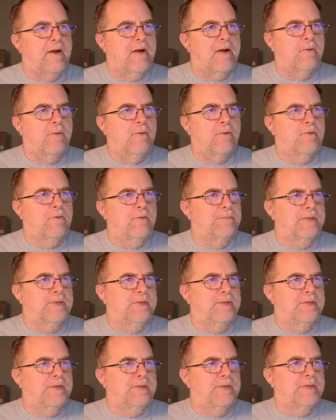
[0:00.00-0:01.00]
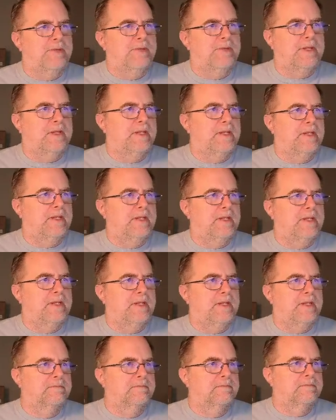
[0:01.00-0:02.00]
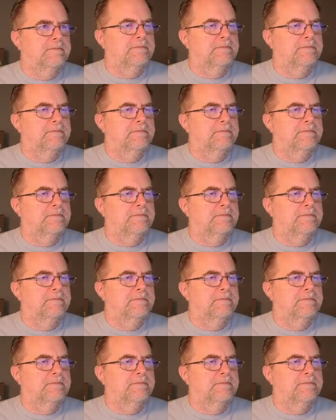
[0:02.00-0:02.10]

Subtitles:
there's really no way to